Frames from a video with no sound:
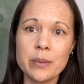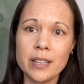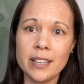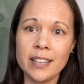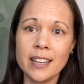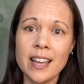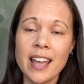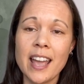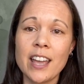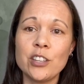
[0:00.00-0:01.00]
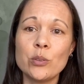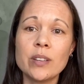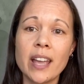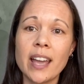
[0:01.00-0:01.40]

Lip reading: being and you can't